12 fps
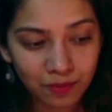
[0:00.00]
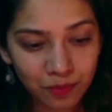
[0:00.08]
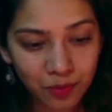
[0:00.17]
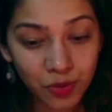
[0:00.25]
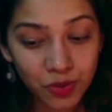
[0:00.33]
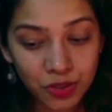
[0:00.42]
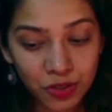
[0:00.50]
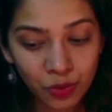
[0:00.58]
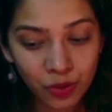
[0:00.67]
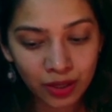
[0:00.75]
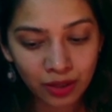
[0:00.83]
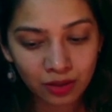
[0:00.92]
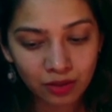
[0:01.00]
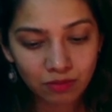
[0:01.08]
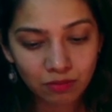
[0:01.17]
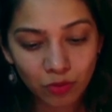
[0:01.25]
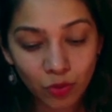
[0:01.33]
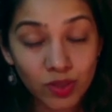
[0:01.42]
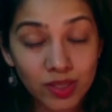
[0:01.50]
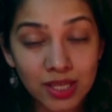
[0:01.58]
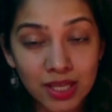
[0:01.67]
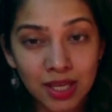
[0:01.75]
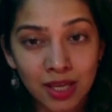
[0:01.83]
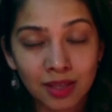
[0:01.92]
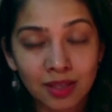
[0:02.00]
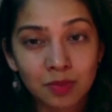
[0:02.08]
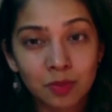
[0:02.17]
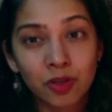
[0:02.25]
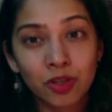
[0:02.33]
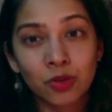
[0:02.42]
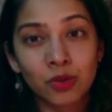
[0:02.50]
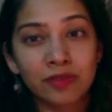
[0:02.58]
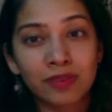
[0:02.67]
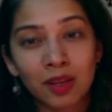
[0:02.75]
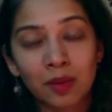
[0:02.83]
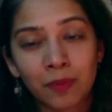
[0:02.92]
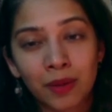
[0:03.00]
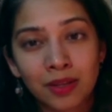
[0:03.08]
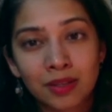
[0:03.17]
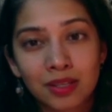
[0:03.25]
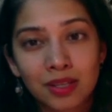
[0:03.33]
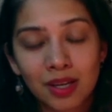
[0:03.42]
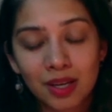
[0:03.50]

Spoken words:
pursuing or seeking spiritual development.